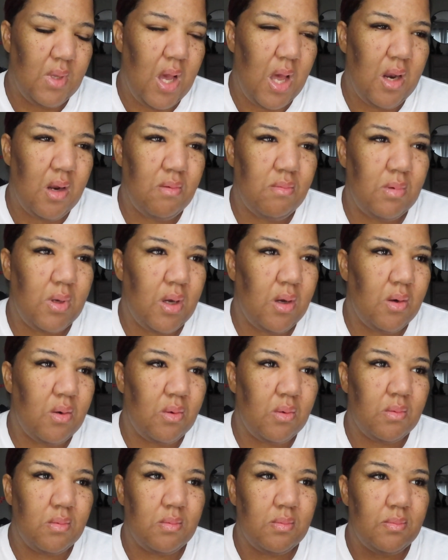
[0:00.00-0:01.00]
I don't
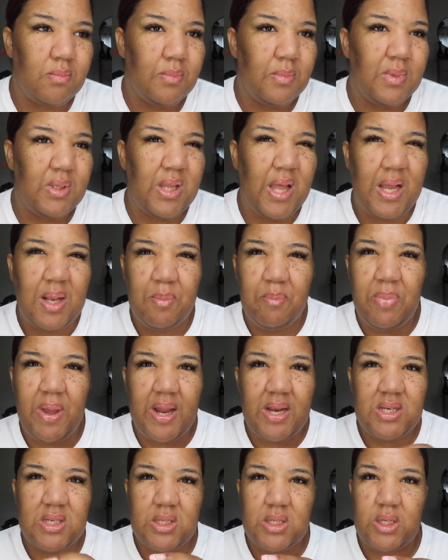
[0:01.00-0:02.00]
know like
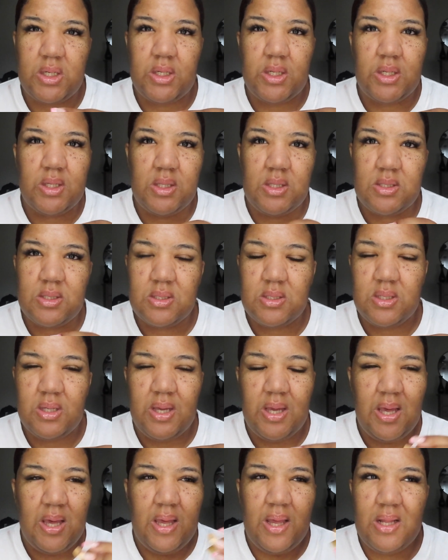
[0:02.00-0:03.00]
baked goods
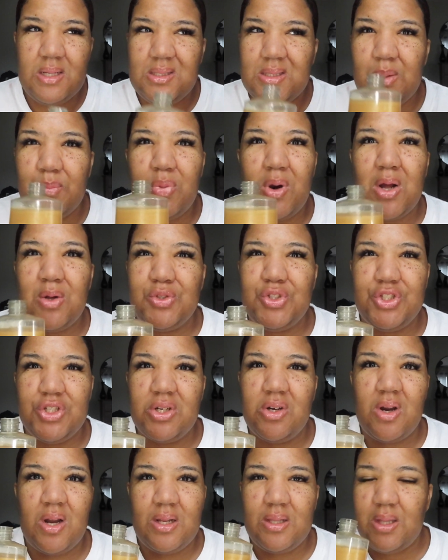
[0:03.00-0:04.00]
it's the brown
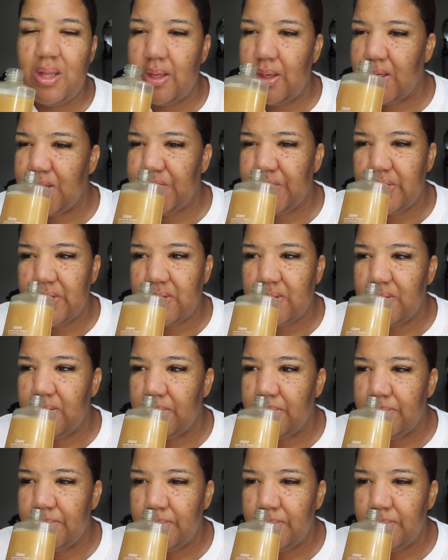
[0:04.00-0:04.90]
sugar I think it's just